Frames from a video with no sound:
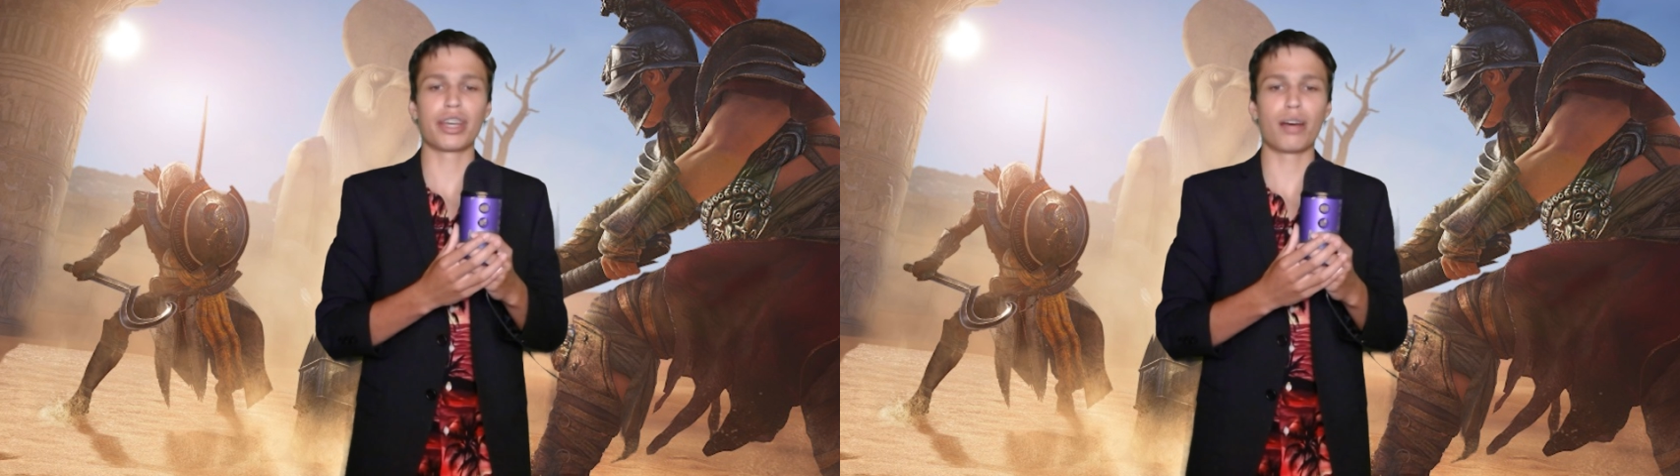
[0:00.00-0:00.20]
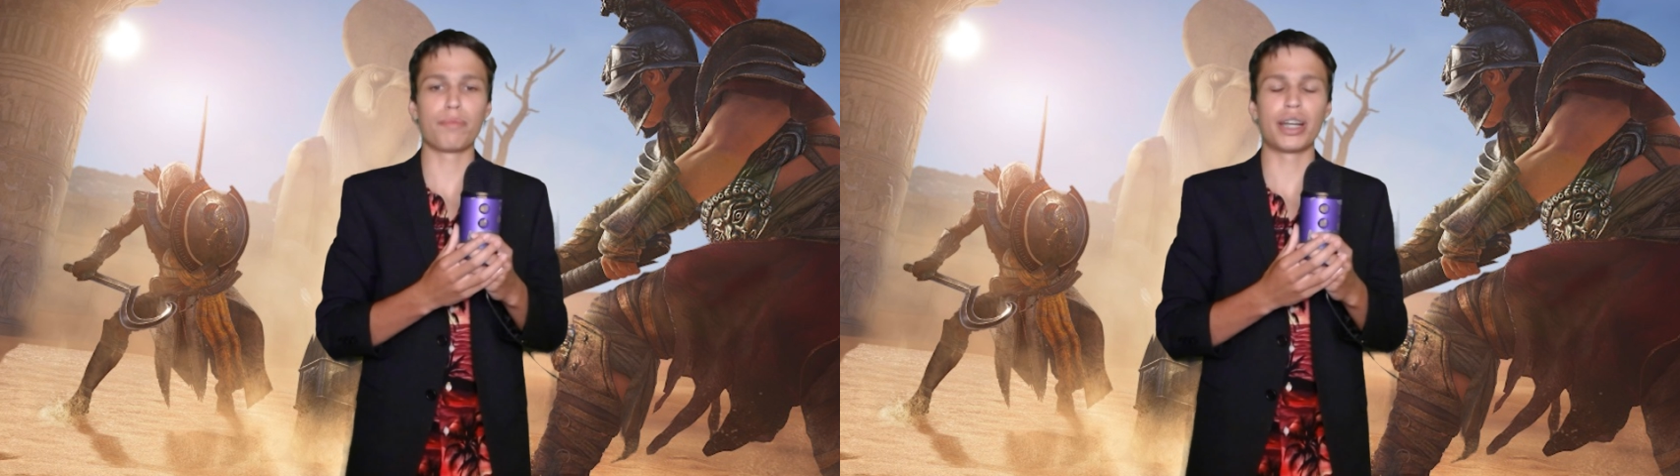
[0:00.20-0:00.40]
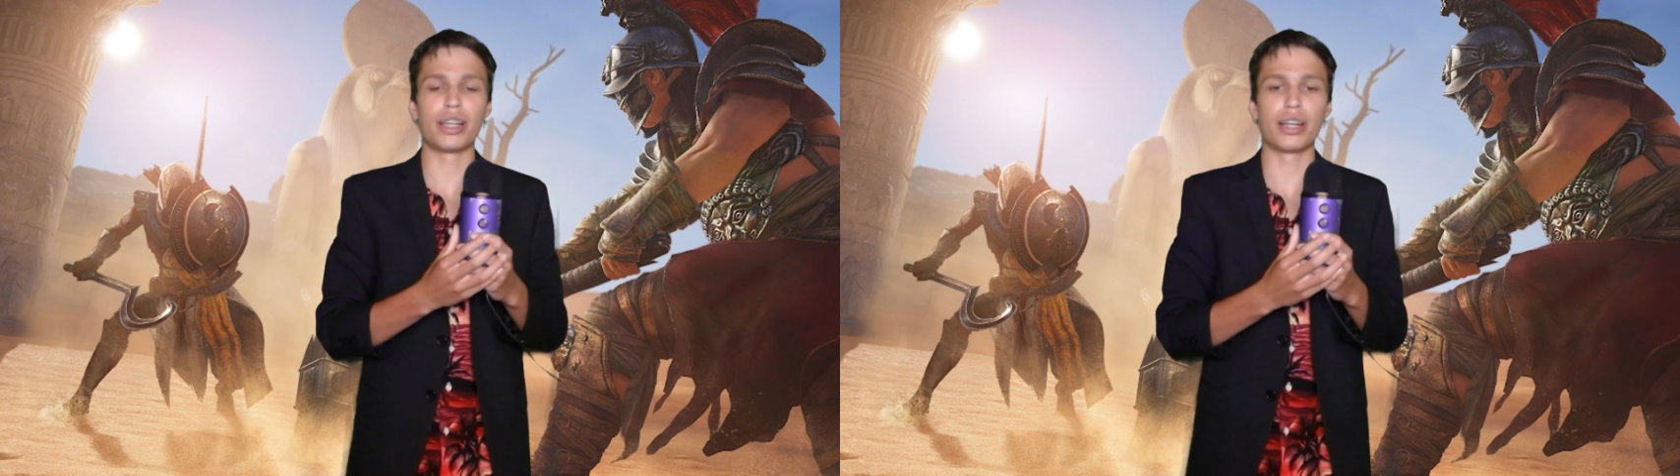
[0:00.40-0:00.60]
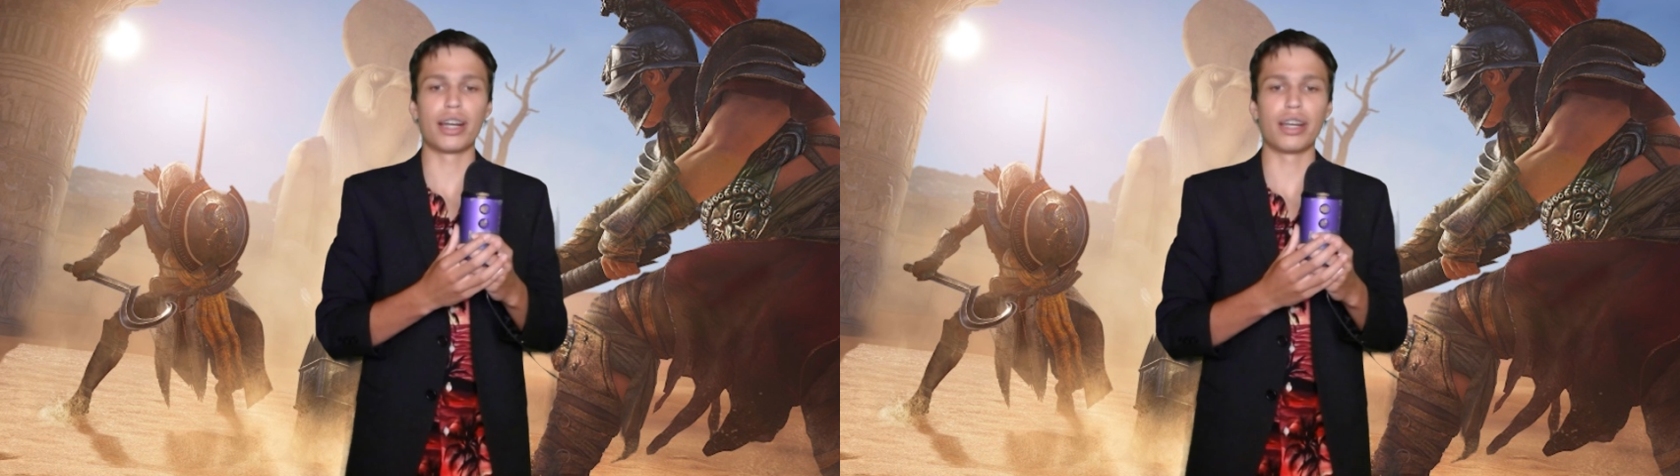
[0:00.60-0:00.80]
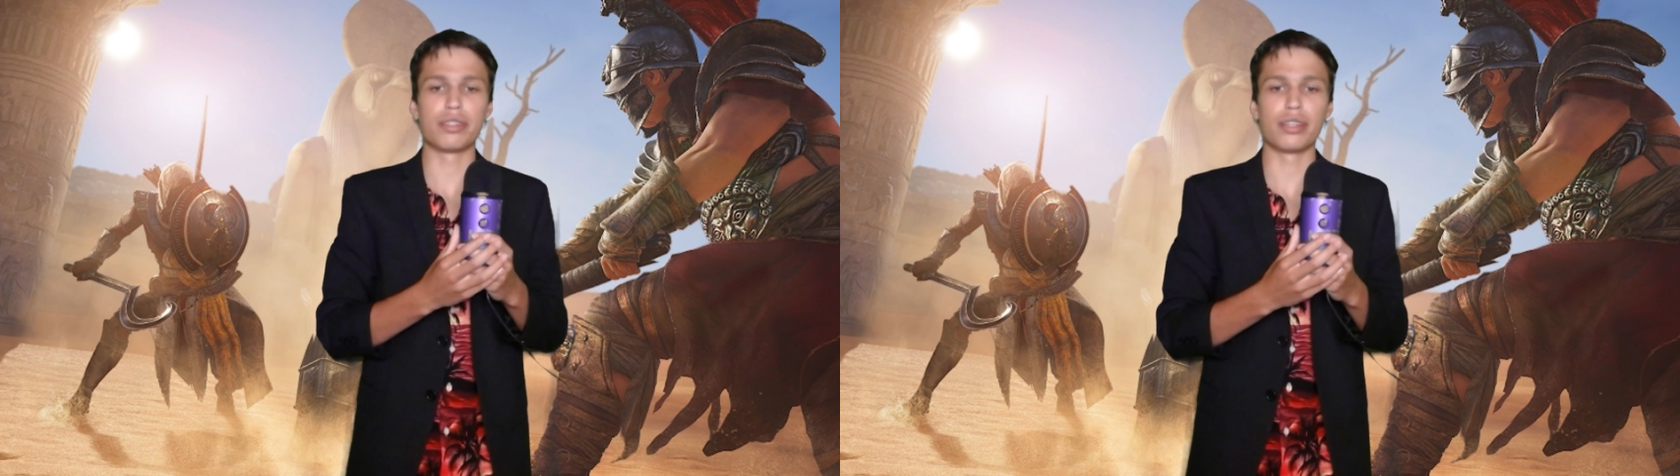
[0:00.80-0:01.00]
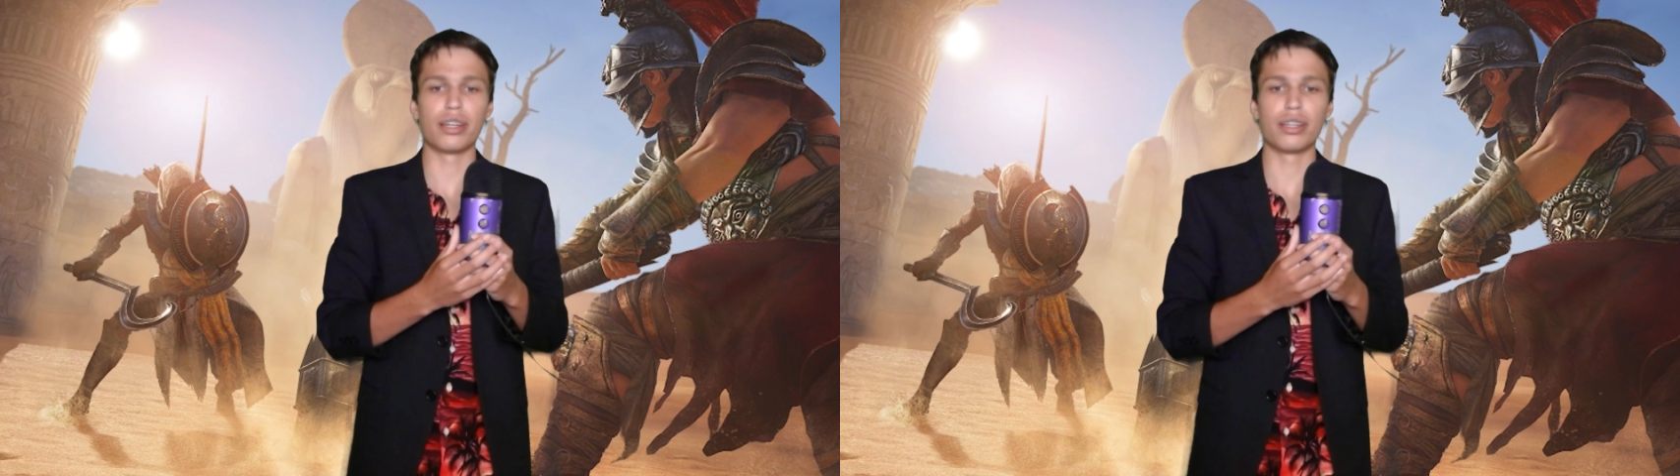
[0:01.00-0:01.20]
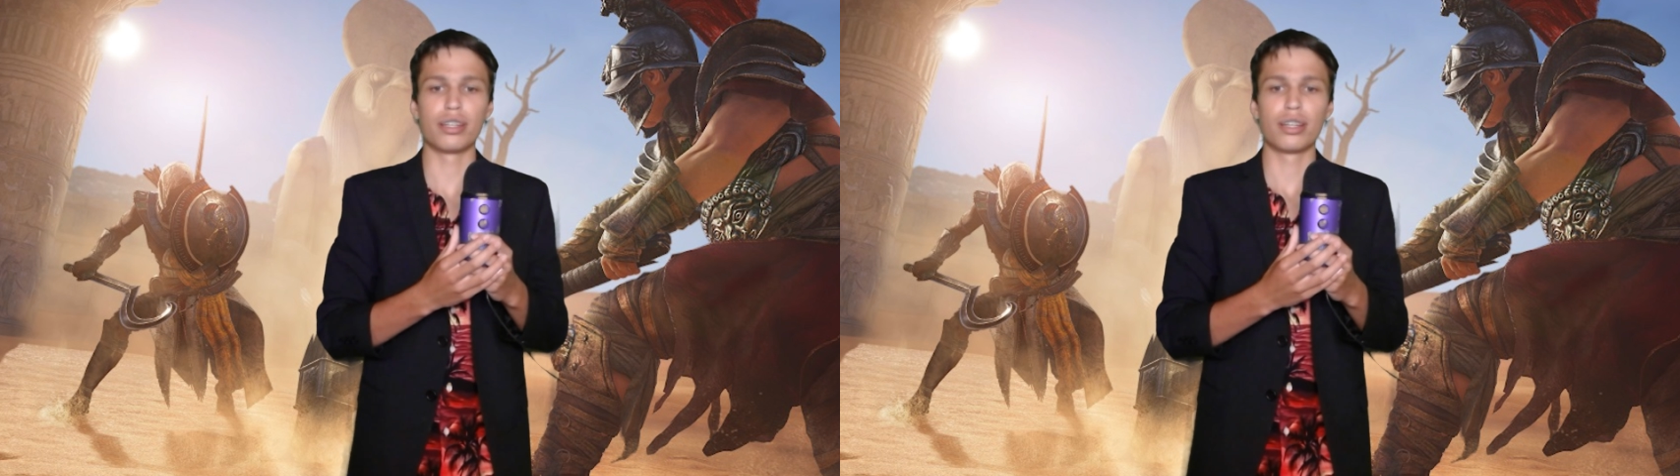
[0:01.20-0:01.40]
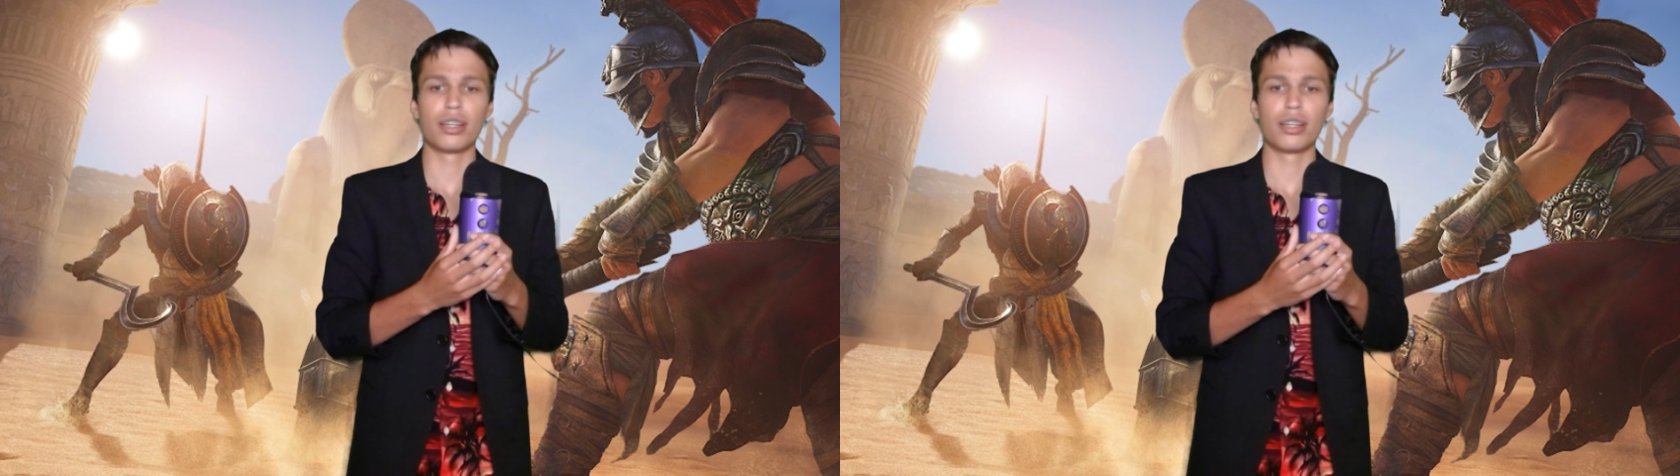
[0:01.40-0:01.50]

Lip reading: combat a 9 out of 10.